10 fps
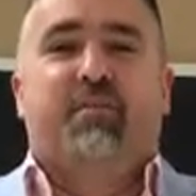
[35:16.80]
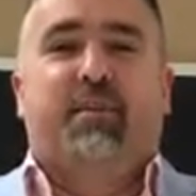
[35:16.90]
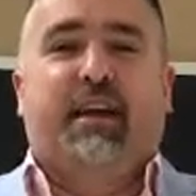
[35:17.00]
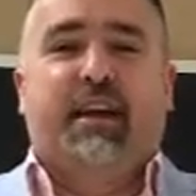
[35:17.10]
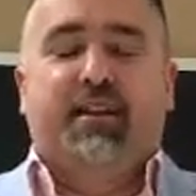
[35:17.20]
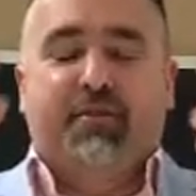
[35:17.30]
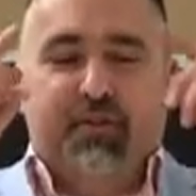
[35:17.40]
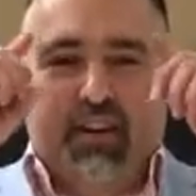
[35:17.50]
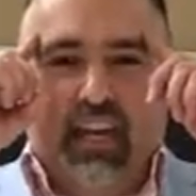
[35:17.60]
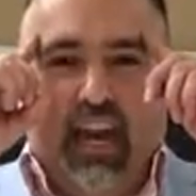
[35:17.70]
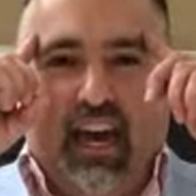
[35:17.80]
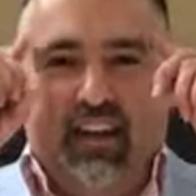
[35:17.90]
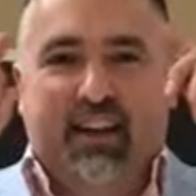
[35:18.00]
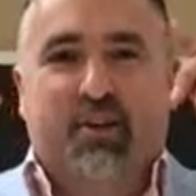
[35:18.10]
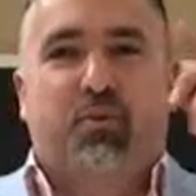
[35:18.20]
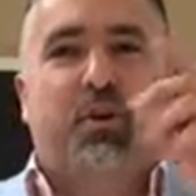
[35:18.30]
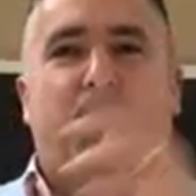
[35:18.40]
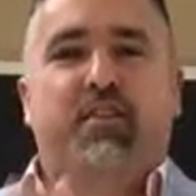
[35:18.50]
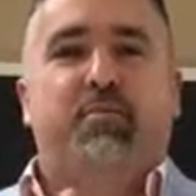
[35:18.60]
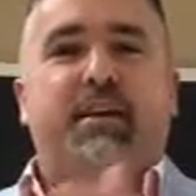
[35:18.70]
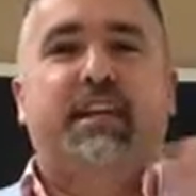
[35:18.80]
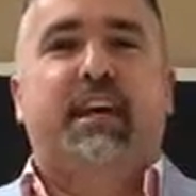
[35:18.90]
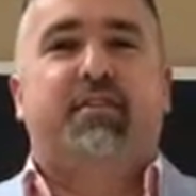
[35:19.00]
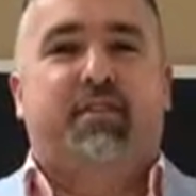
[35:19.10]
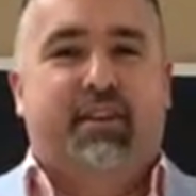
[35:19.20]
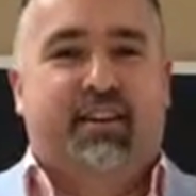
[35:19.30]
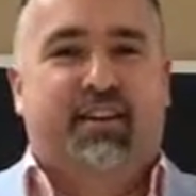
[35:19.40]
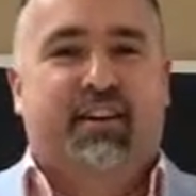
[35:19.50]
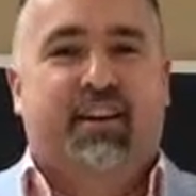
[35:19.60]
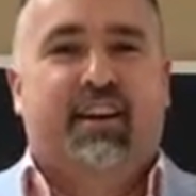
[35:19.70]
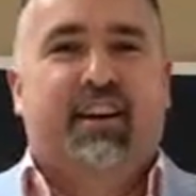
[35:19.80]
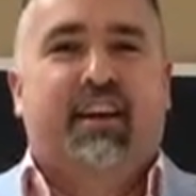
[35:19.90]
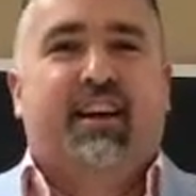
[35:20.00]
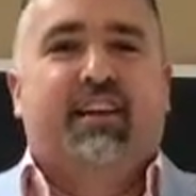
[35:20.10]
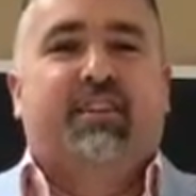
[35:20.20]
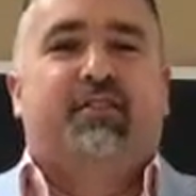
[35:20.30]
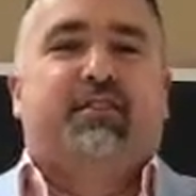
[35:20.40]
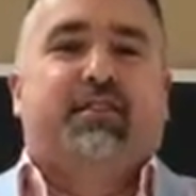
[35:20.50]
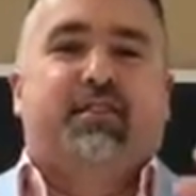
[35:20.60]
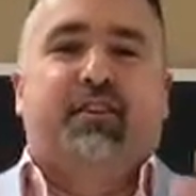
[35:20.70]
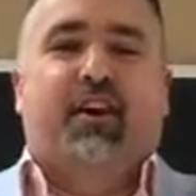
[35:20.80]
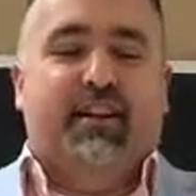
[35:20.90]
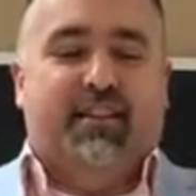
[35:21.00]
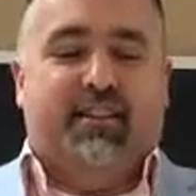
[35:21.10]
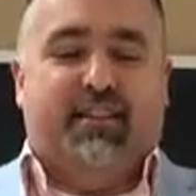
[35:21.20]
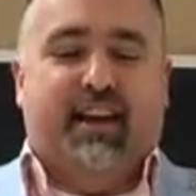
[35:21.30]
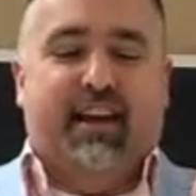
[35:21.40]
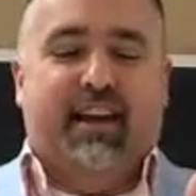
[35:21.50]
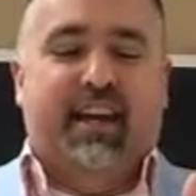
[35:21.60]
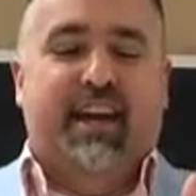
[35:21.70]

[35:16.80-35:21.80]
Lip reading: begin to forget what we've been given. There's this thought that